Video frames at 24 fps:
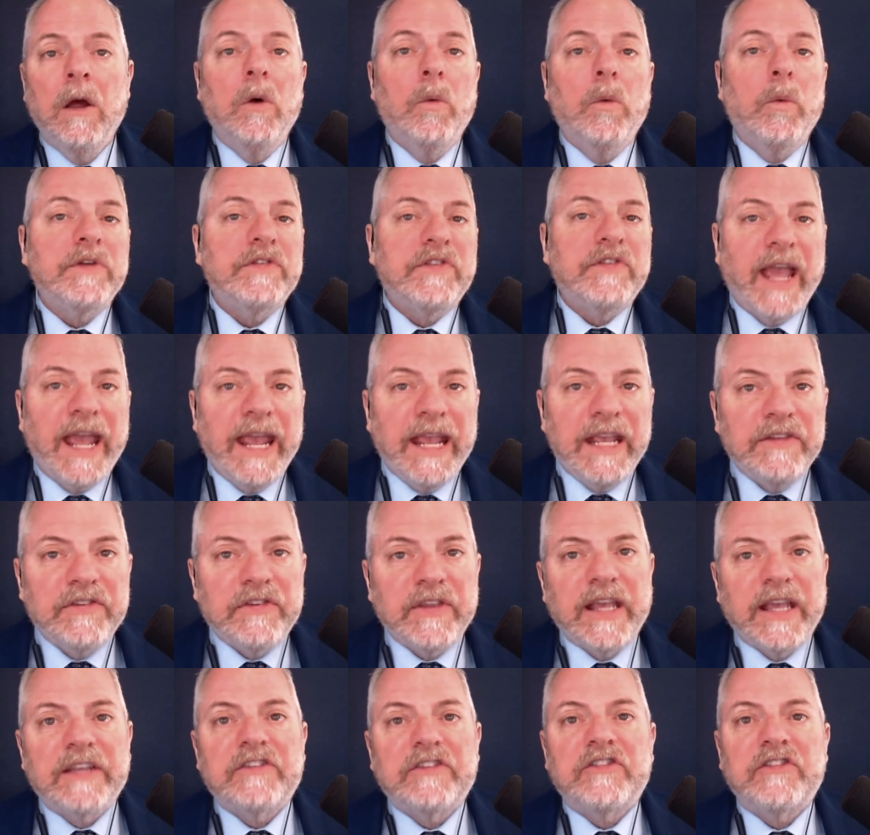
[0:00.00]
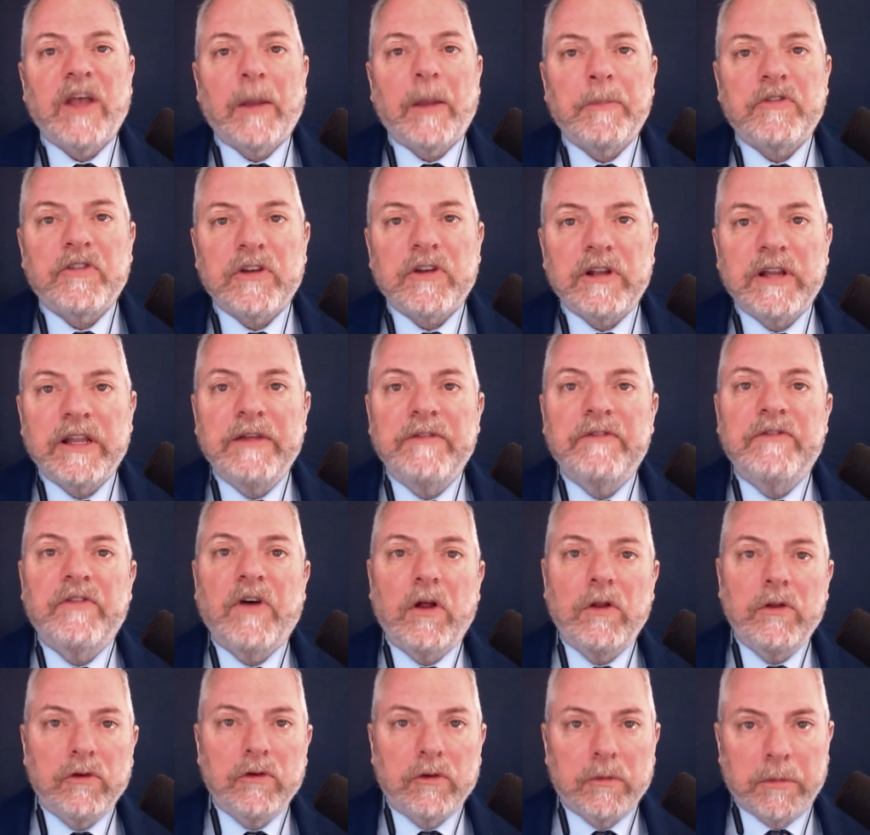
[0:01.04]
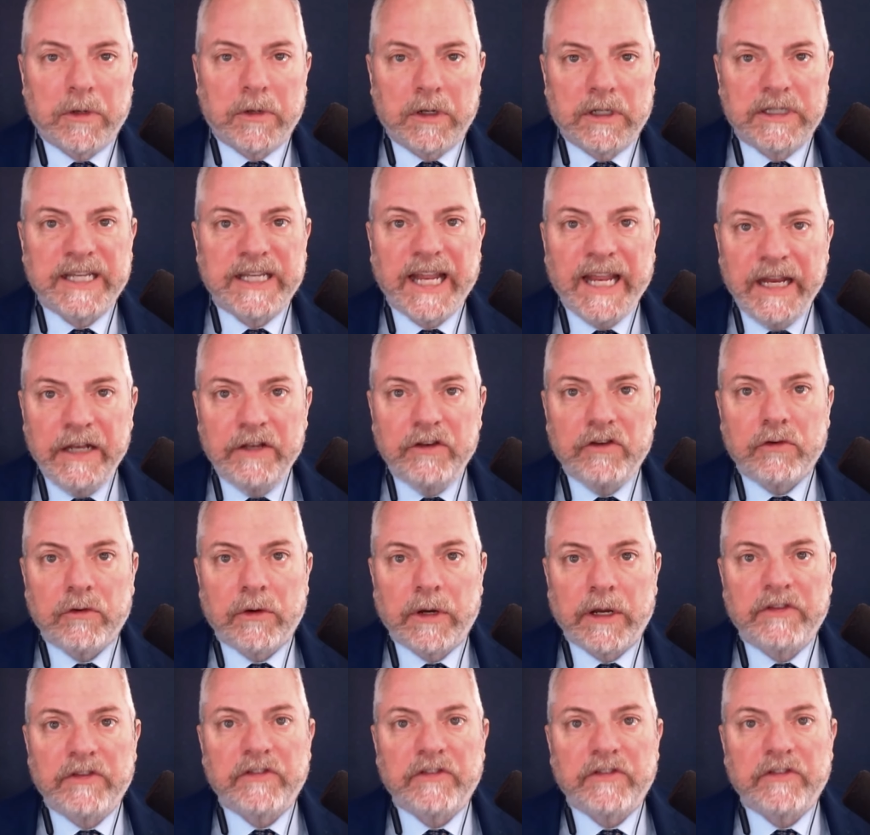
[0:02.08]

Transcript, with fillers: Was Hayes exceptionally vulnerable to injury,